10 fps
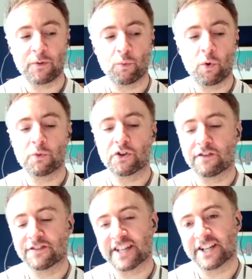what were the
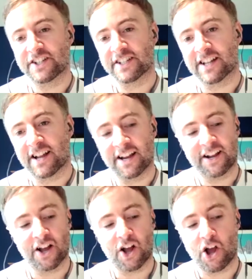conversations like
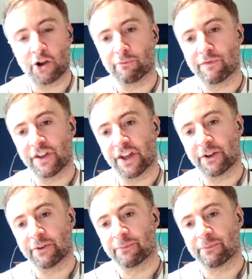at home for you?